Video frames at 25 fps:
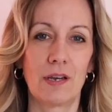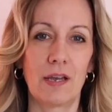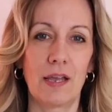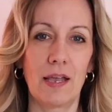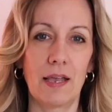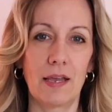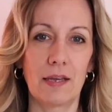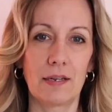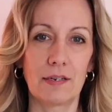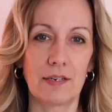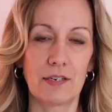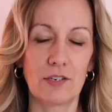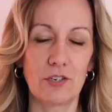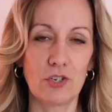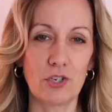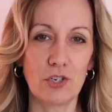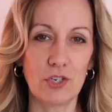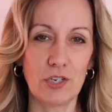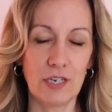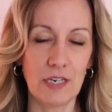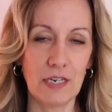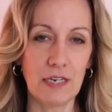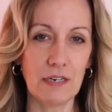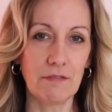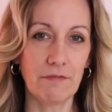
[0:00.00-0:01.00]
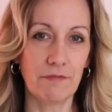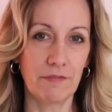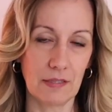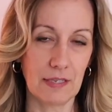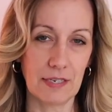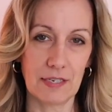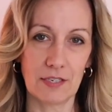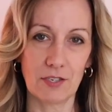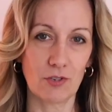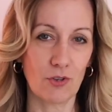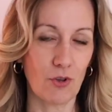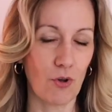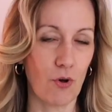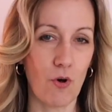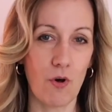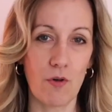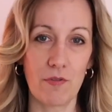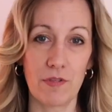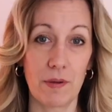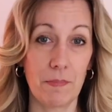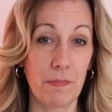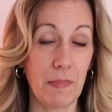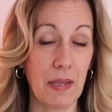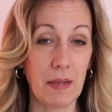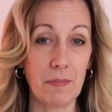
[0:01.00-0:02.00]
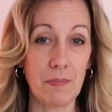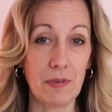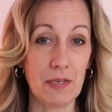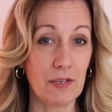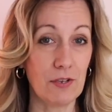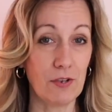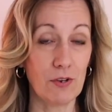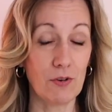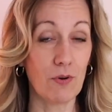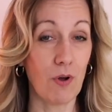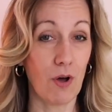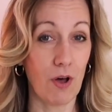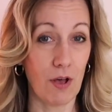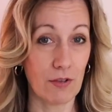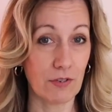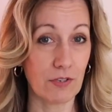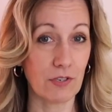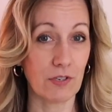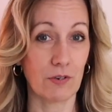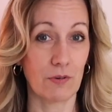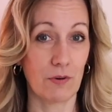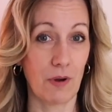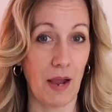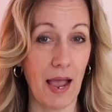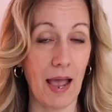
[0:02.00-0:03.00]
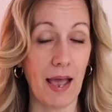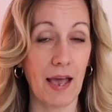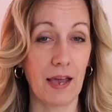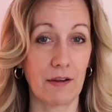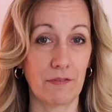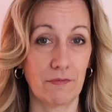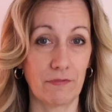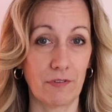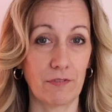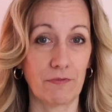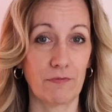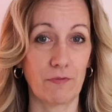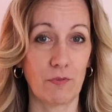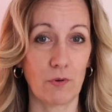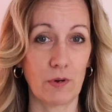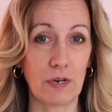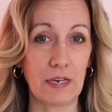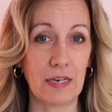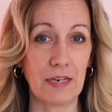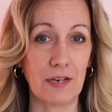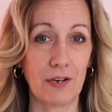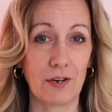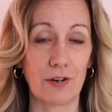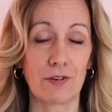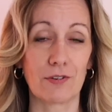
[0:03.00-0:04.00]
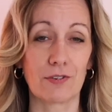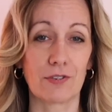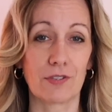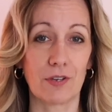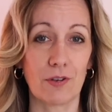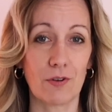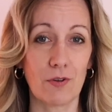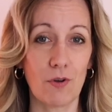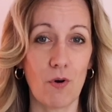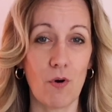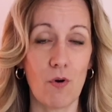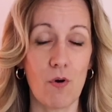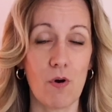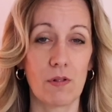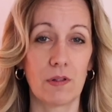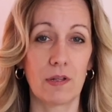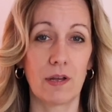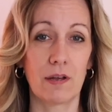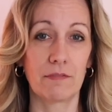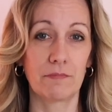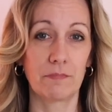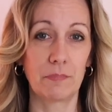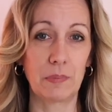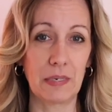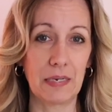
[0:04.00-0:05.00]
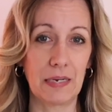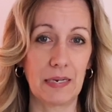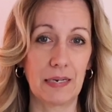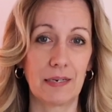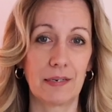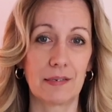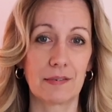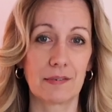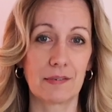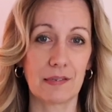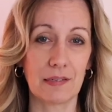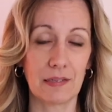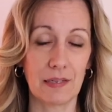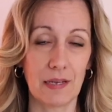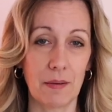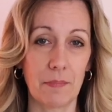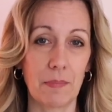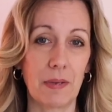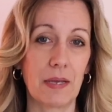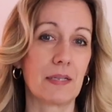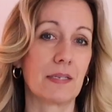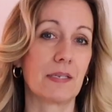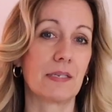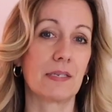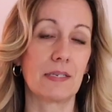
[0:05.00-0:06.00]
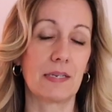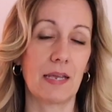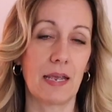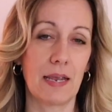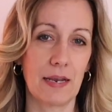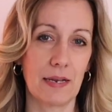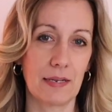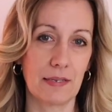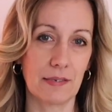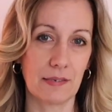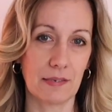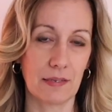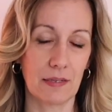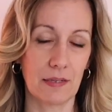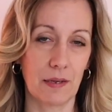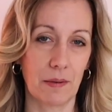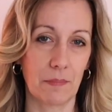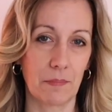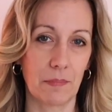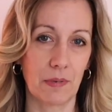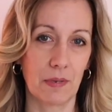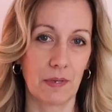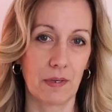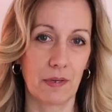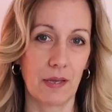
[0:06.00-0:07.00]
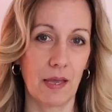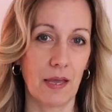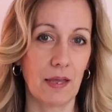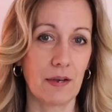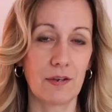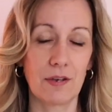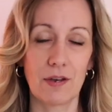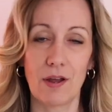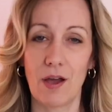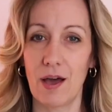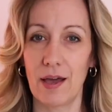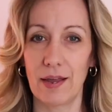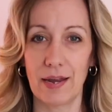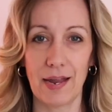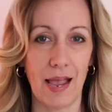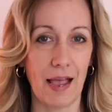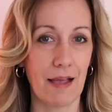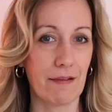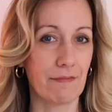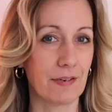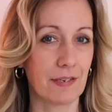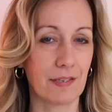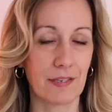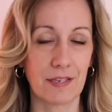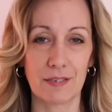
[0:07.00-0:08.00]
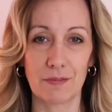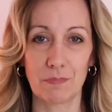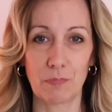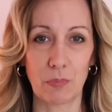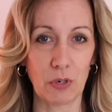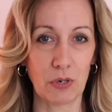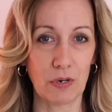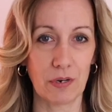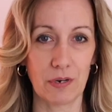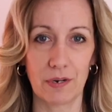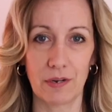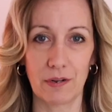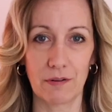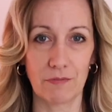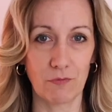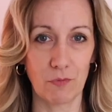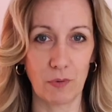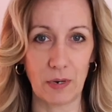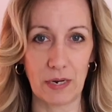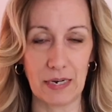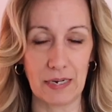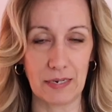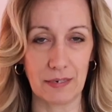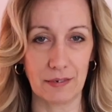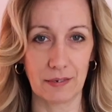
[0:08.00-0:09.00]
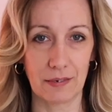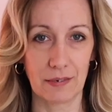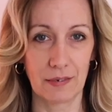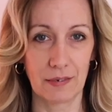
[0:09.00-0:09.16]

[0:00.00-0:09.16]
and achieve this goal that maybe you also had for 40 years, the goal of being slim and staying slim and not having this burden of weight.